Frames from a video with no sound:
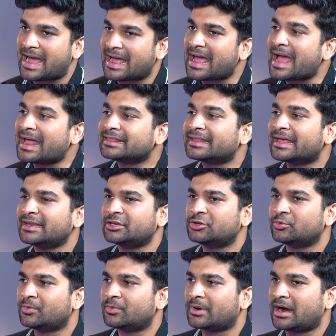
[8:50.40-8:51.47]
And then
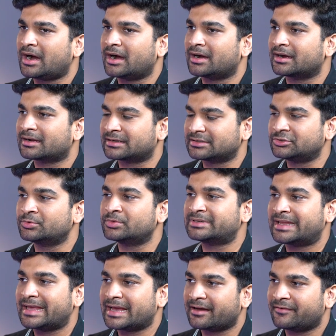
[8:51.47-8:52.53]
you
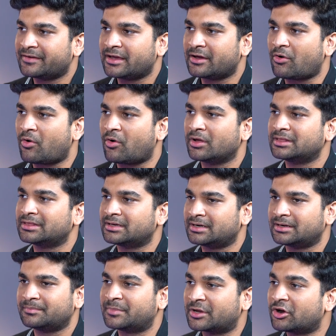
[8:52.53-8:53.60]
take away
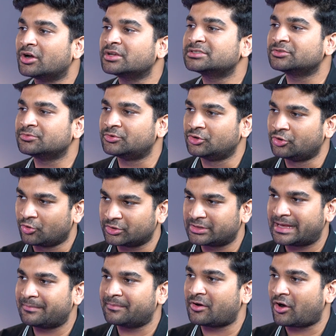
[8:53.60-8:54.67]
because you know
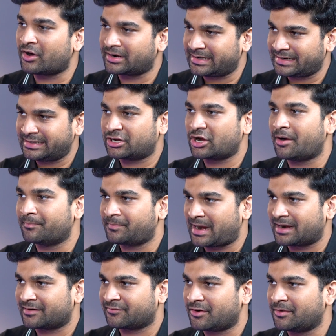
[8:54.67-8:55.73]
them on an e-com
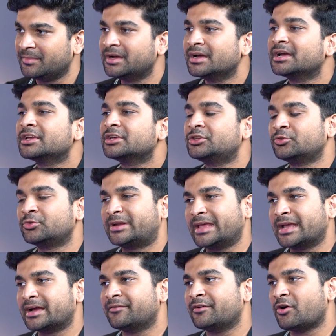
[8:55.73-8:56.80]
platform, you
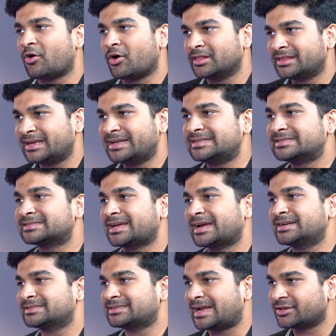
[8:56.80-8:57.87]
take away all the
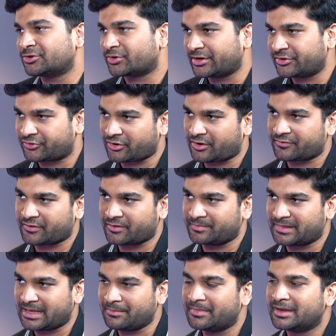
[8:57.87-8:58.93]
insights that you can draw
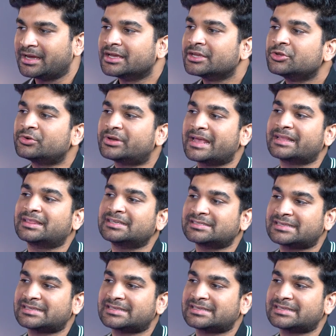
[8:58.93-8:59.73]
from them. You take the